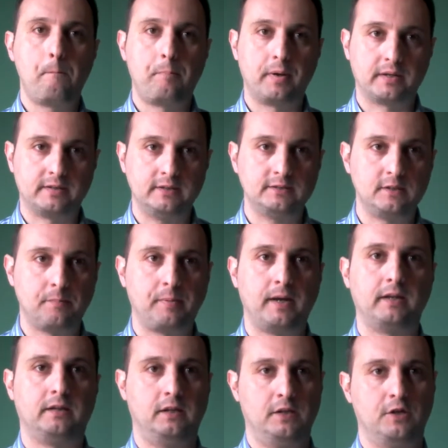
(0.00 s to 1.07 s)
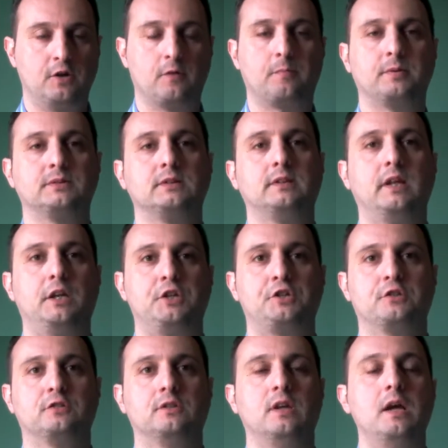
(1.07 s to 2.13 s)
participate in your
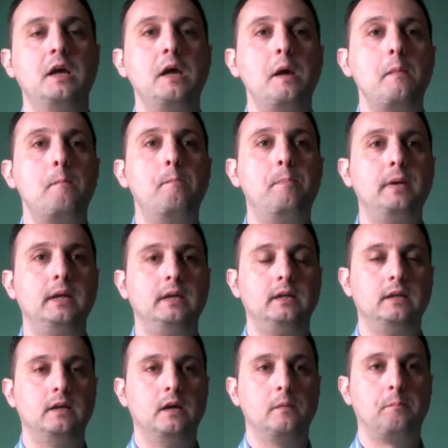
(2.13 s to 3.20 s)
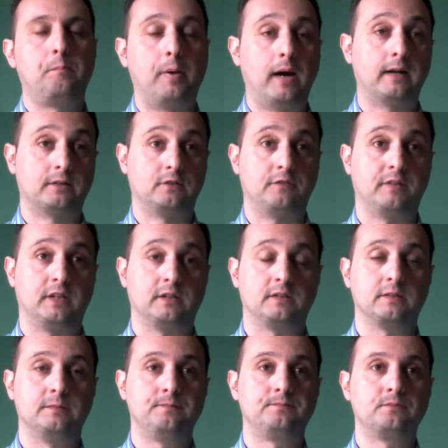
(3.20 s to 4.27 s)
presentation, be part of
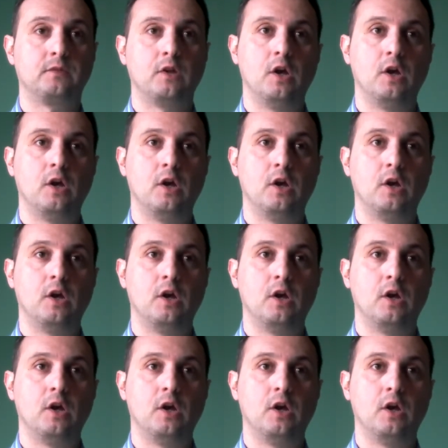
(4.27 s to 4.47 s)
it.